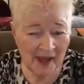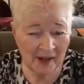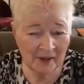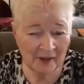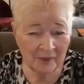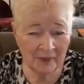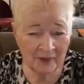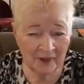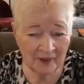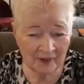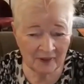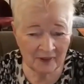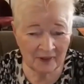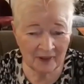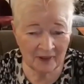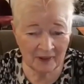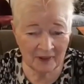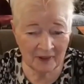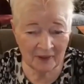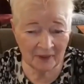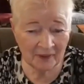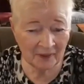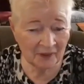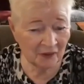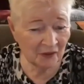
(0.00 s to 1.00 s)
background
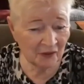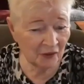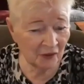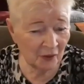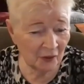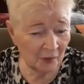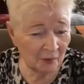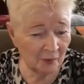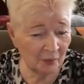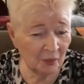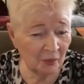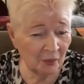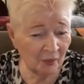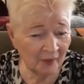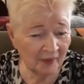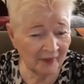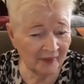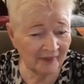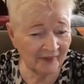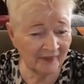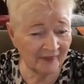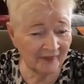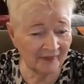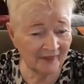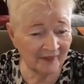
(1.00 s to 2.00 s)
color is so
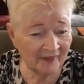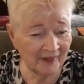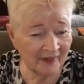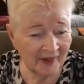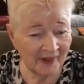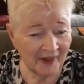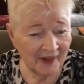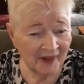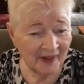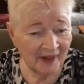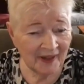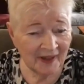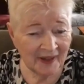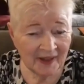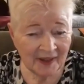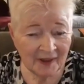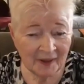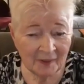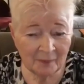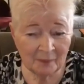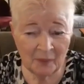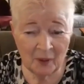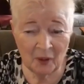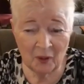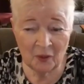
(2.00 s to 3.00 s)
important,
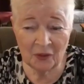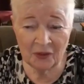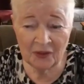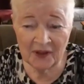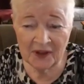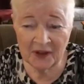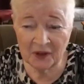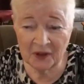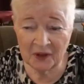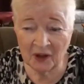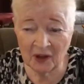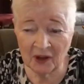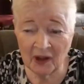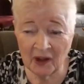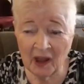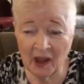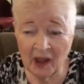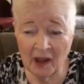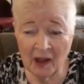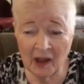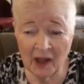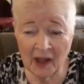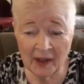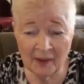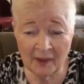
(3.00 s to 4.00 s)
both in our
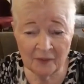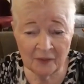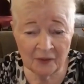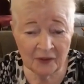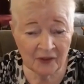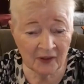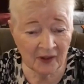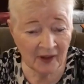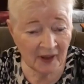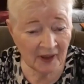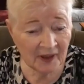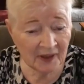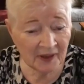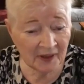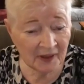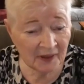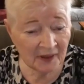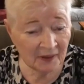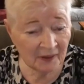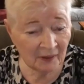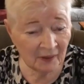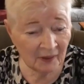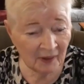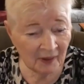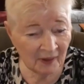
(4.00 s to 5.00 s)
lives and
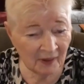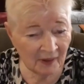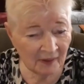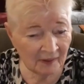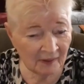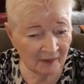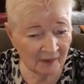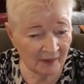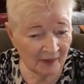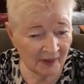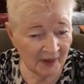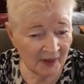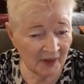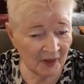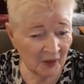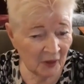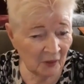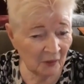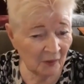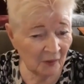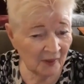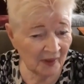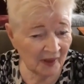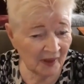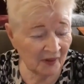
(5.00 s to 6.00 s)
in our, you
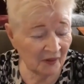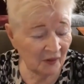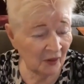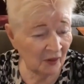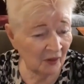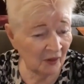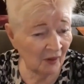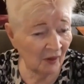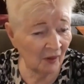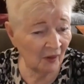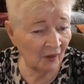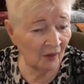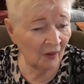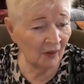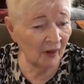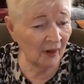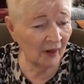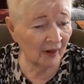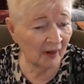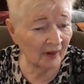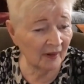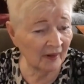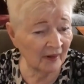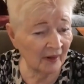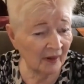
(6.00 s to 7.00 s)
know, in our
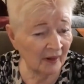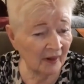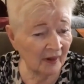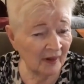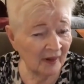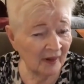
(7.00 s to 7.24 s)
art.